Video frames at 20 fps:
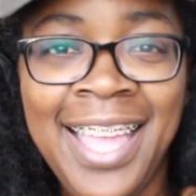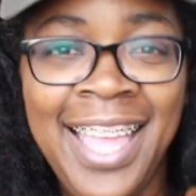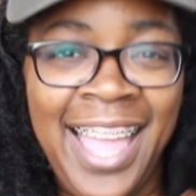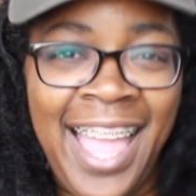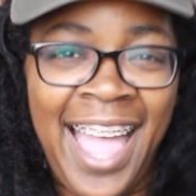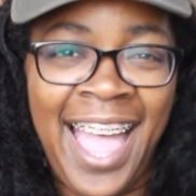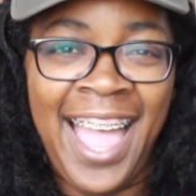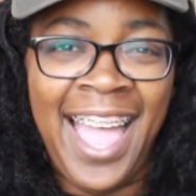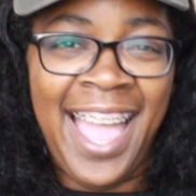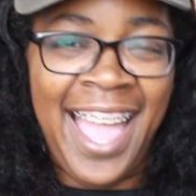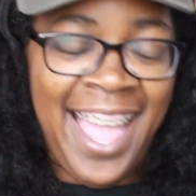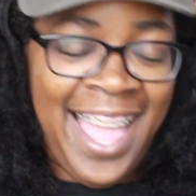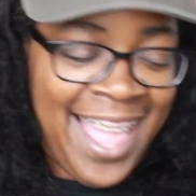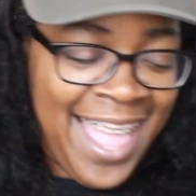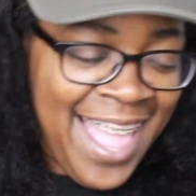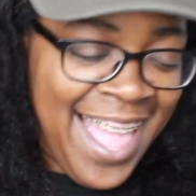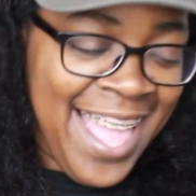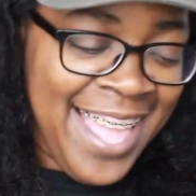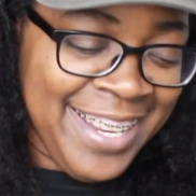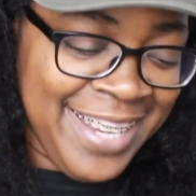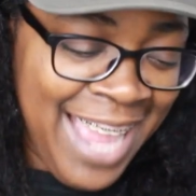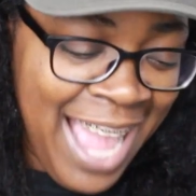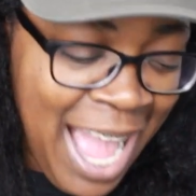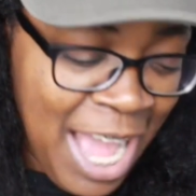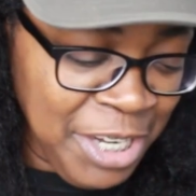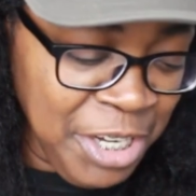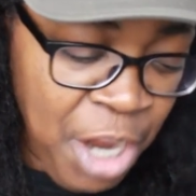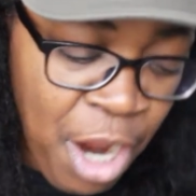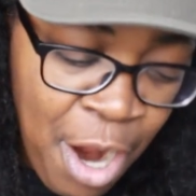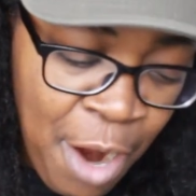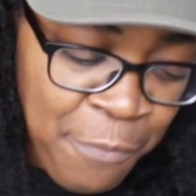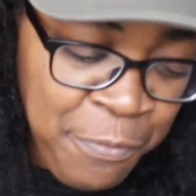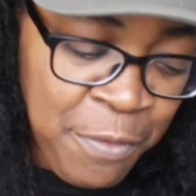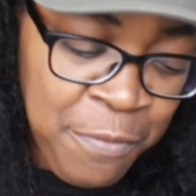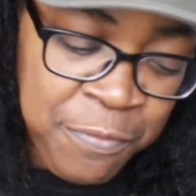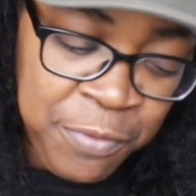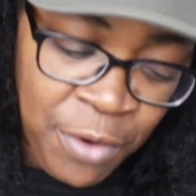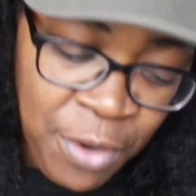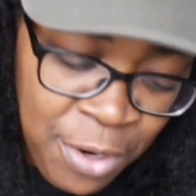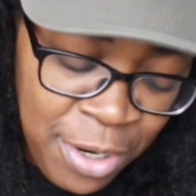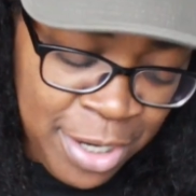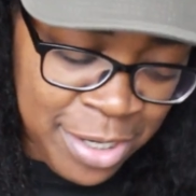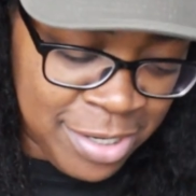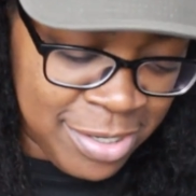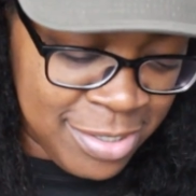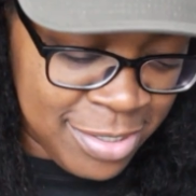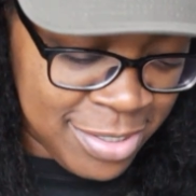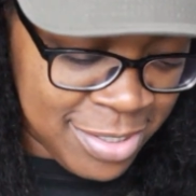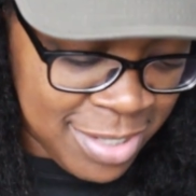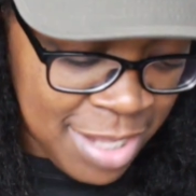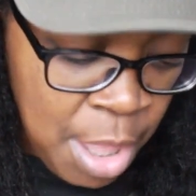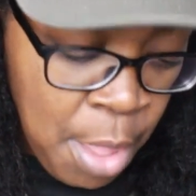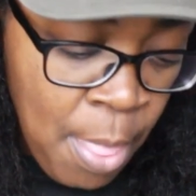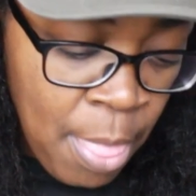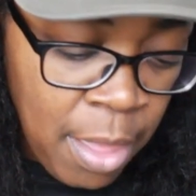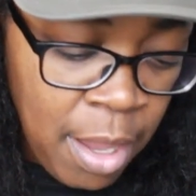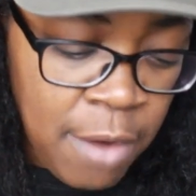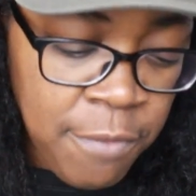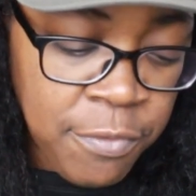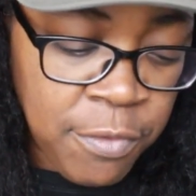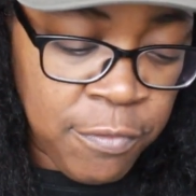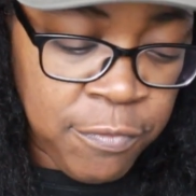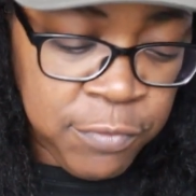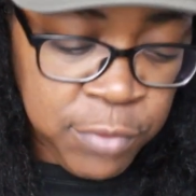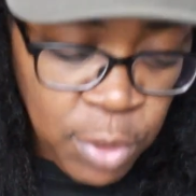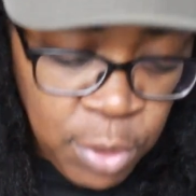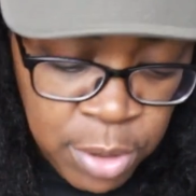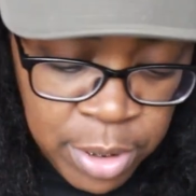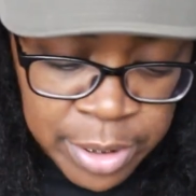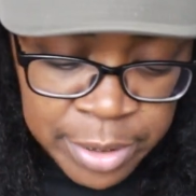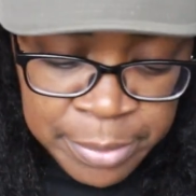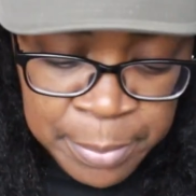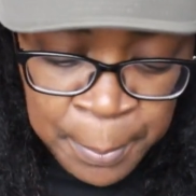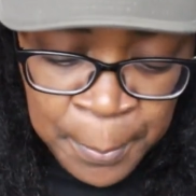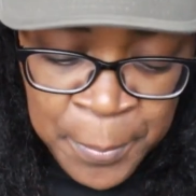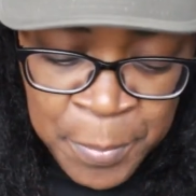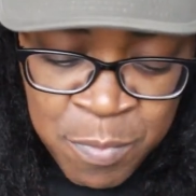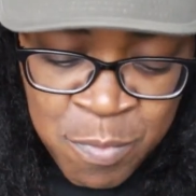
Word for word: Y'all know I'm from Florida. I'm from Florida.